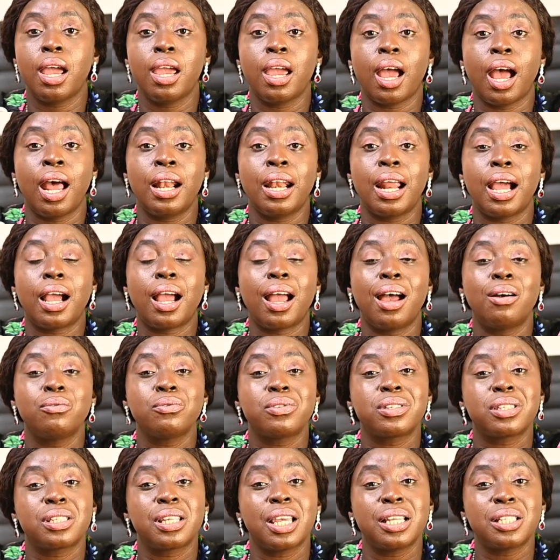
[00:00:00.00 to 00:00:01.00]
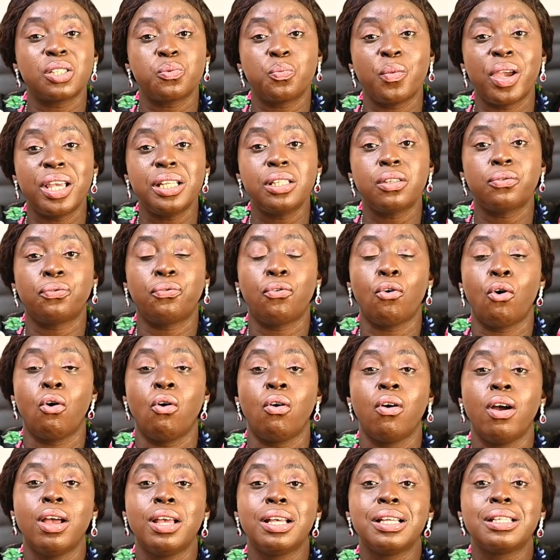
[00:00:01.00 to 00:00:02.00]
account statement
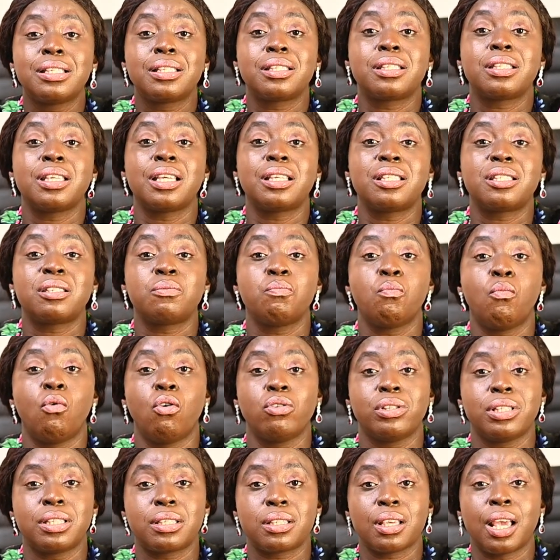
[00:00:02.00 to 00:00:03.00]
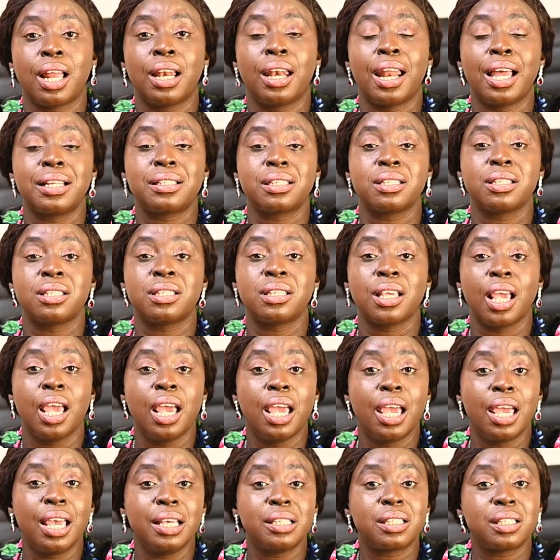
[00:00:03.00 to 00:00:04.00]
for 6 months. That is
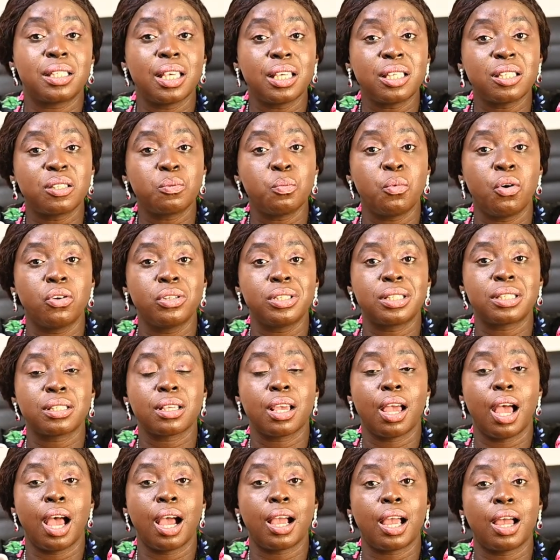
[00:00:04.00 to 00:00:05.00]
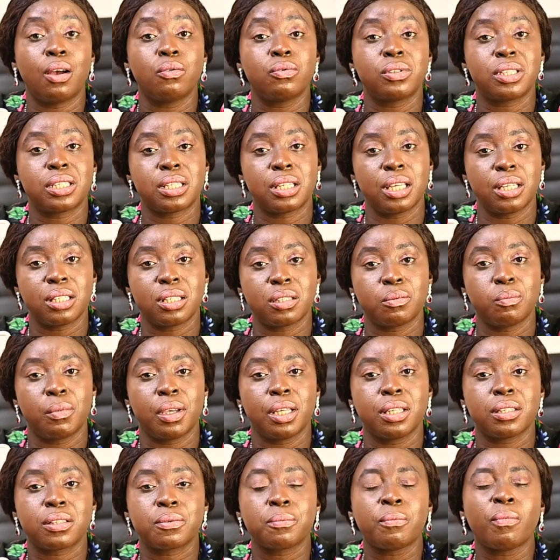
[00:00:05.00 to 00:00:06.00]
a 6 months account
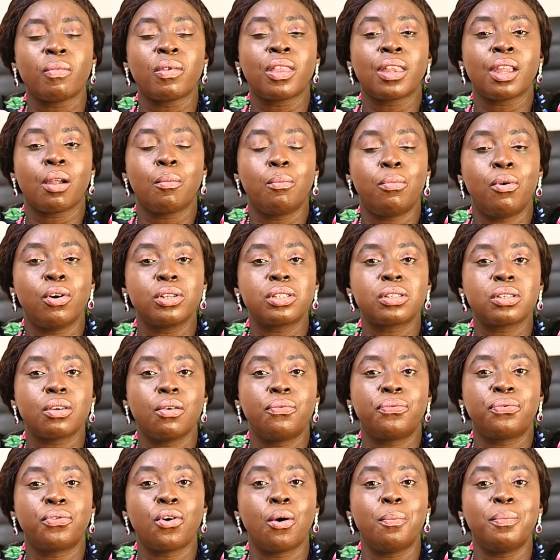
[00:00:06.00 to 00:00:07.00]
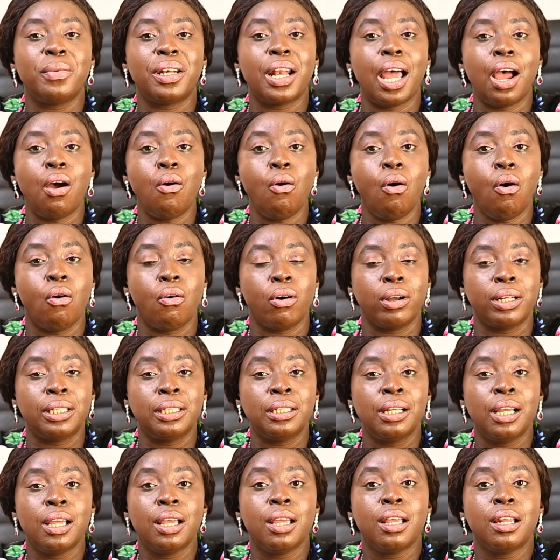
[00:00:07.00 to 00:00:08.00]
statement. But from now
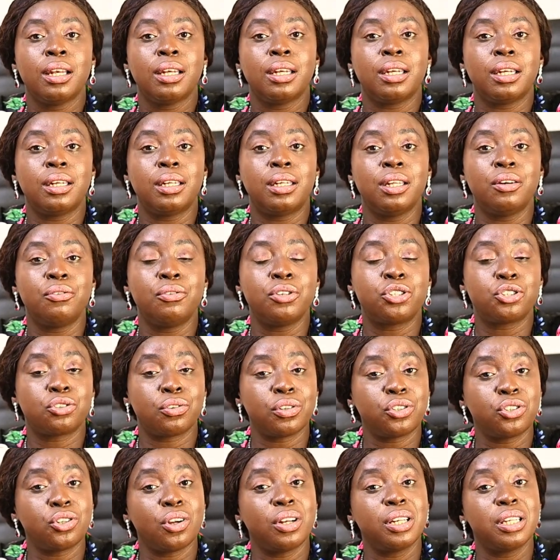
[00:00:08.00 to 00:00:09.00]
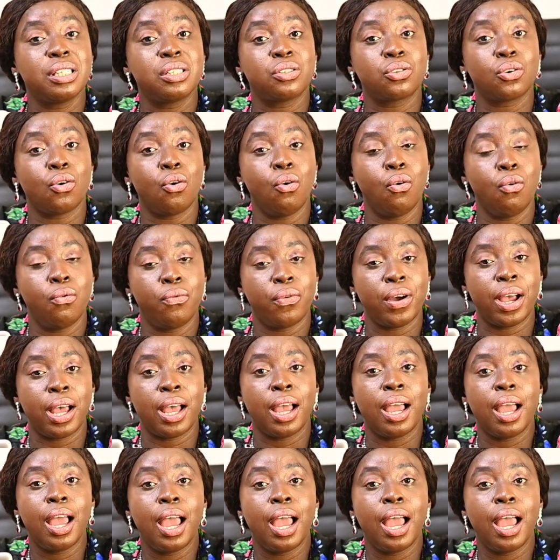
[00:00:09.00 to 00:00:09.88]
on, the restriction is over